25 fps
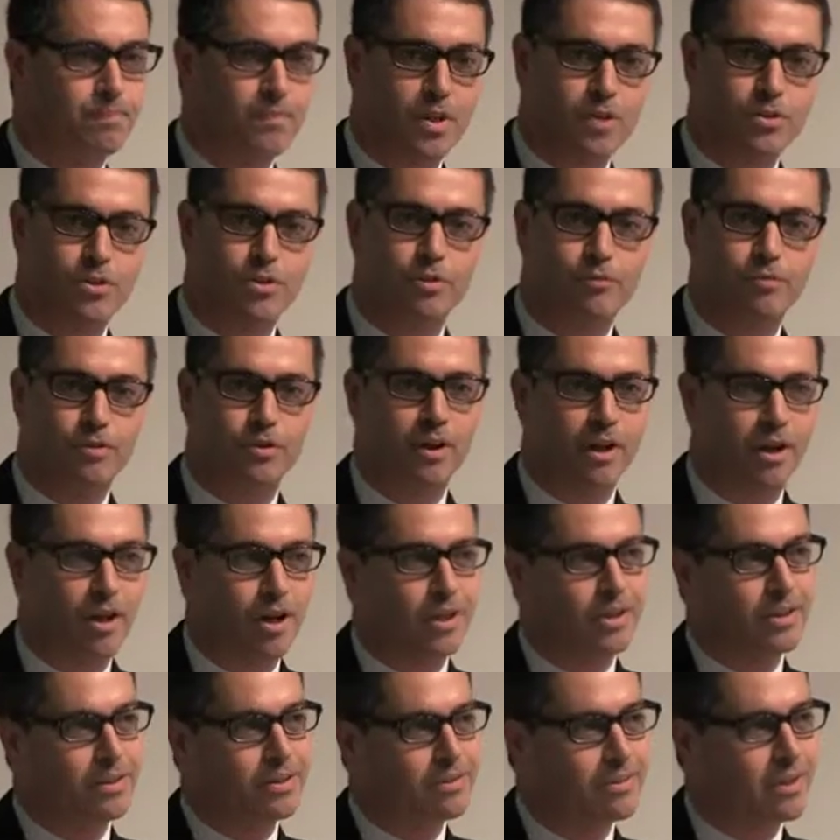It's good for the
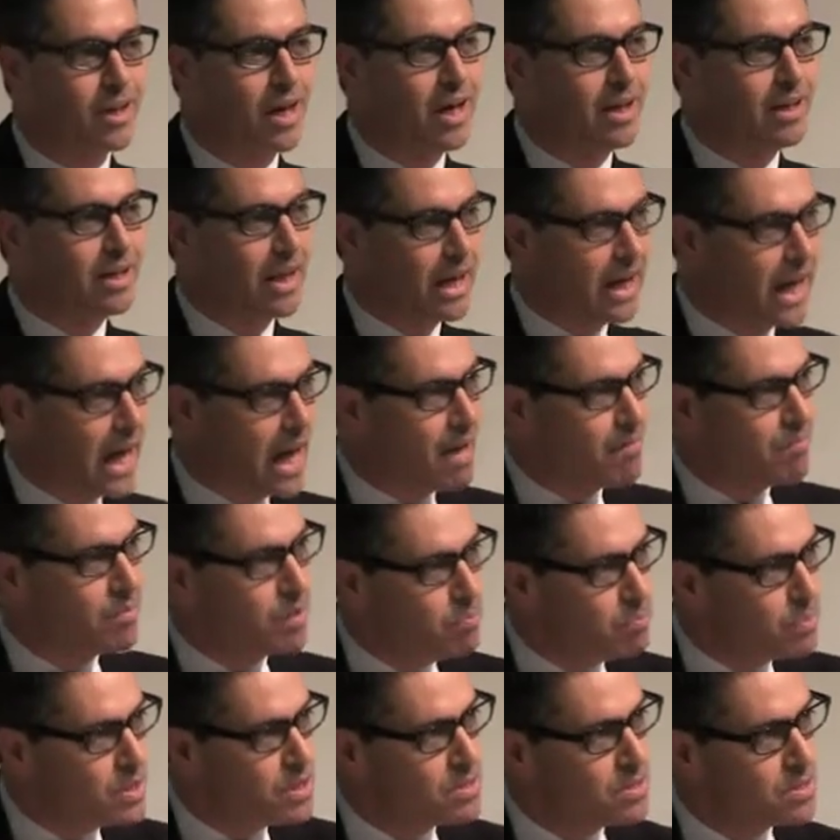heart. And, and
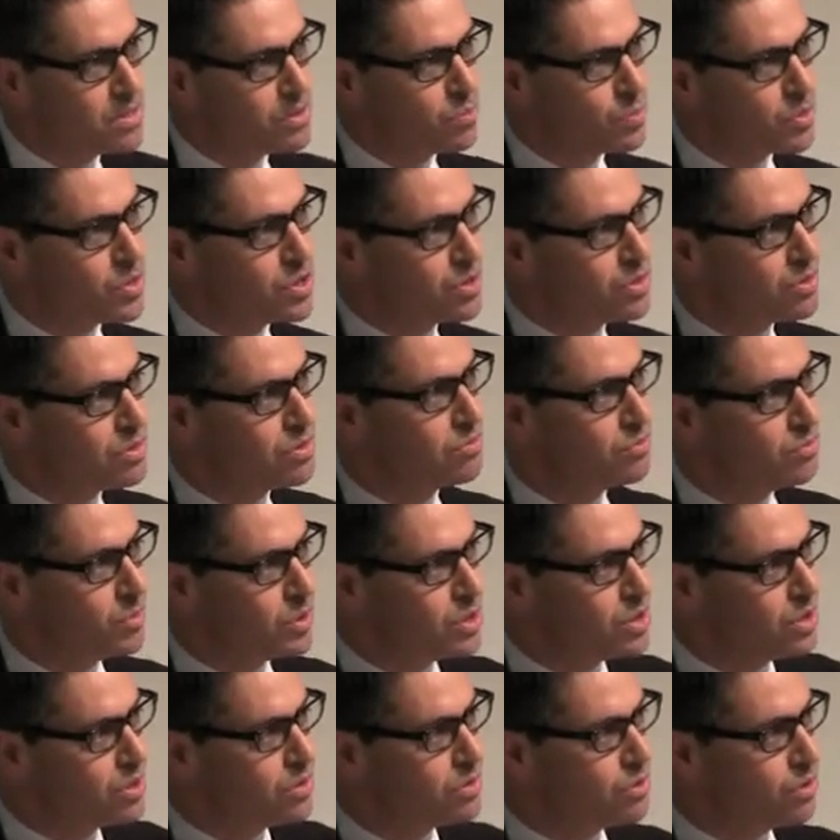having business, which is,
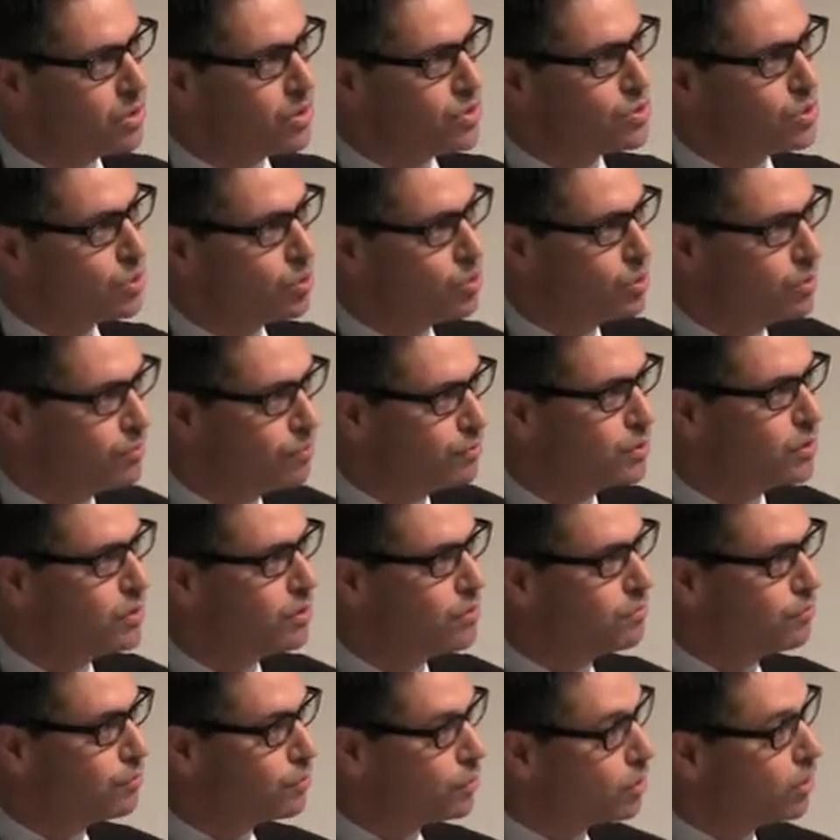which is also good for,
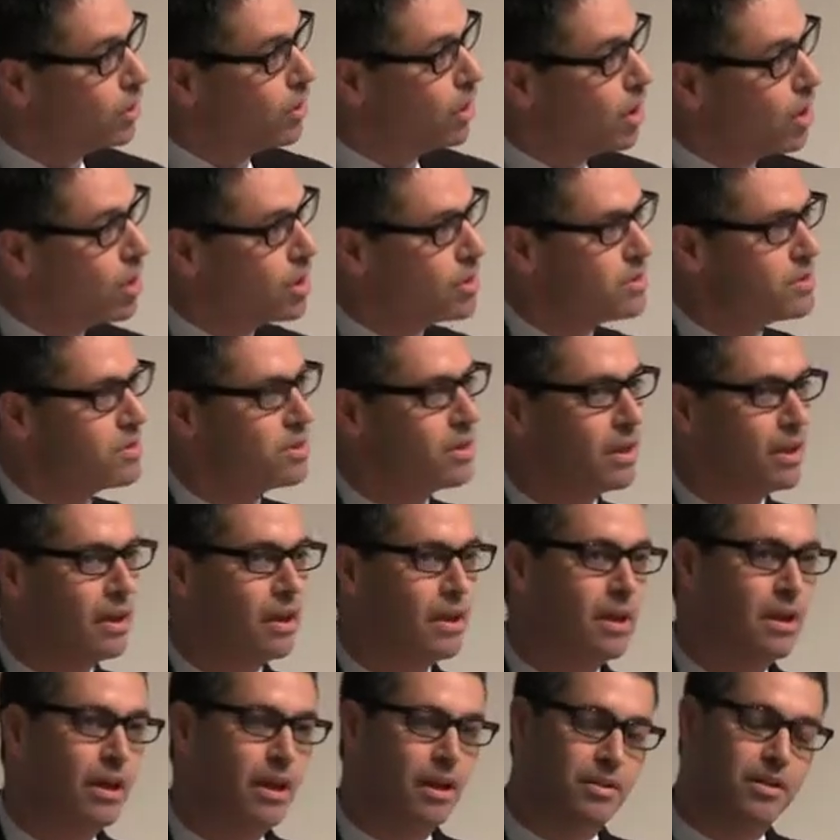your, for our hearts,
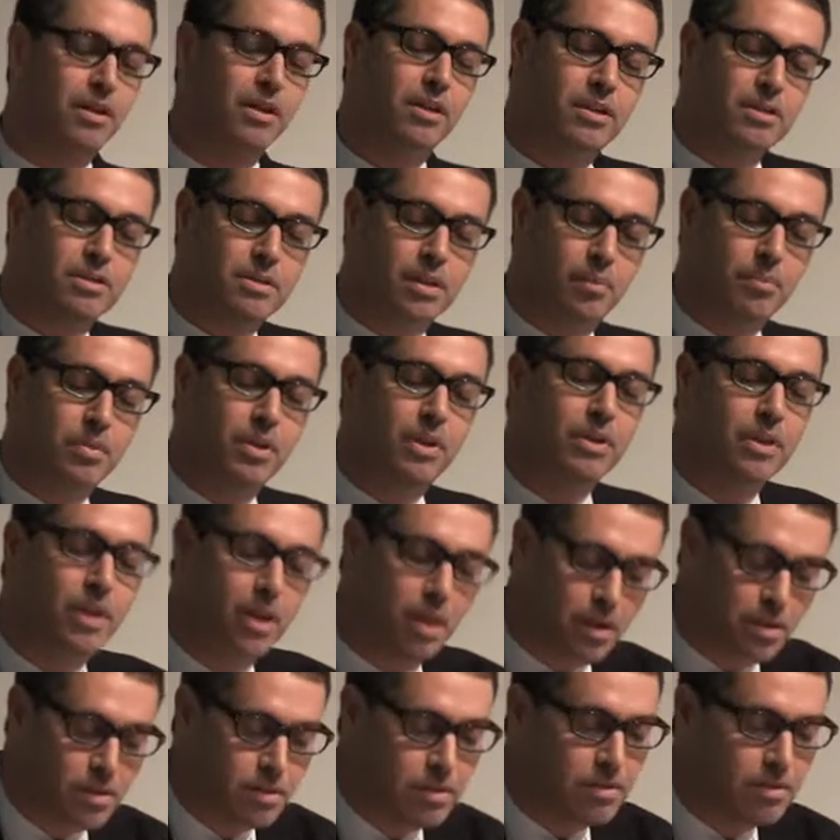I think is something
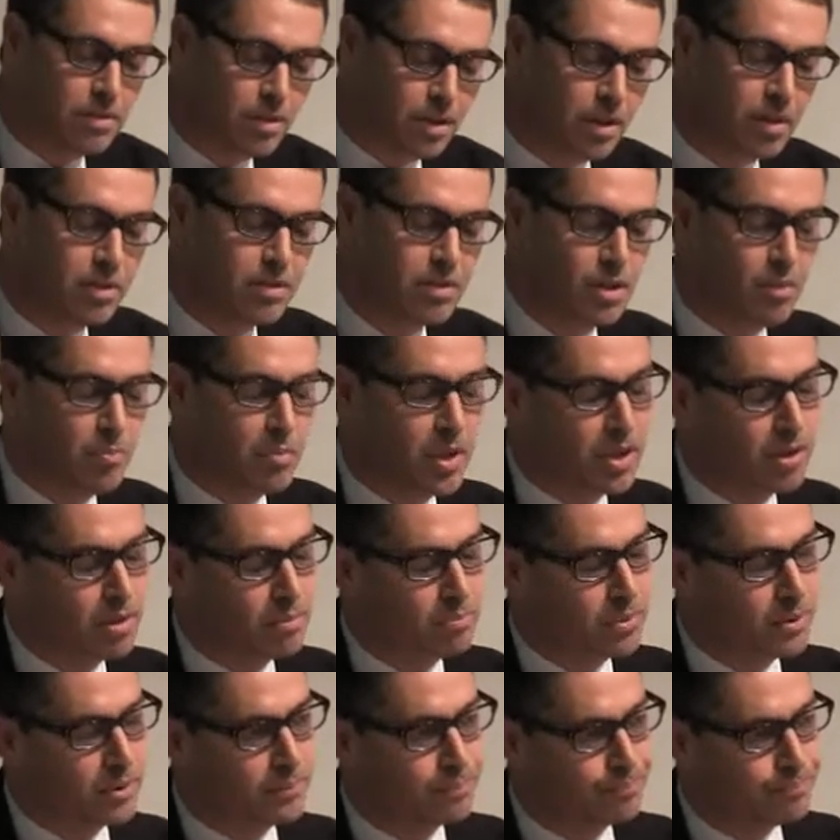that is, that is
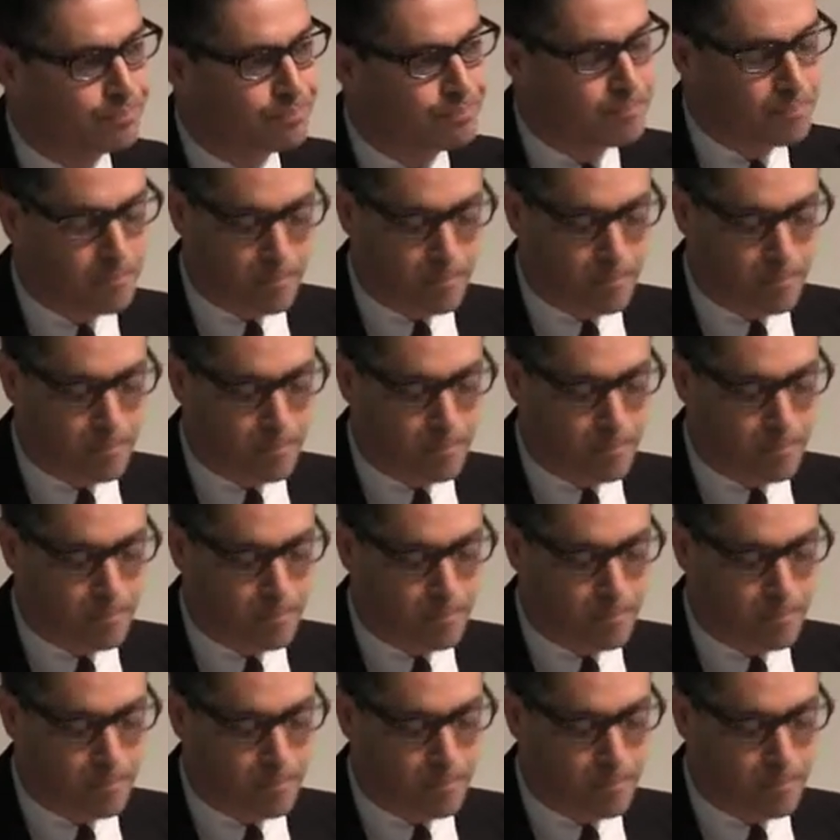commendable.